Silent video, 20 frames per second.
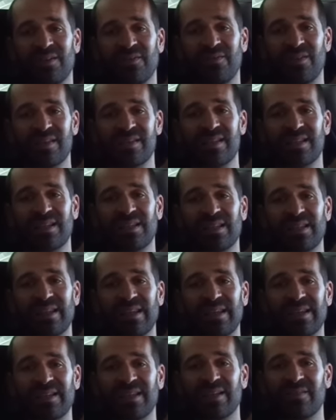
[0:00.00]

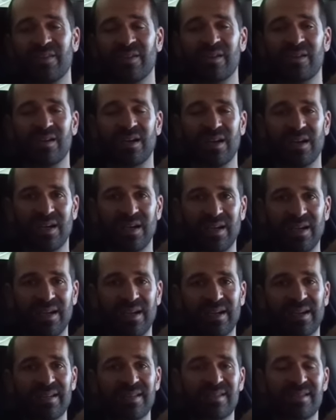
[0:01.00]
physically and giving her a
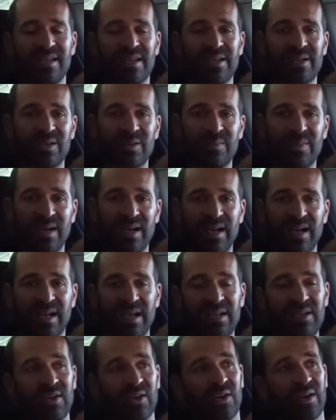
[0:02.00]
hug and saying goodbye
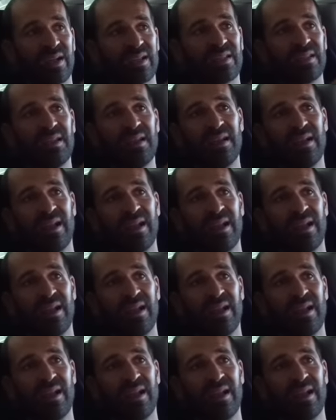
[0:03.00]
and knowing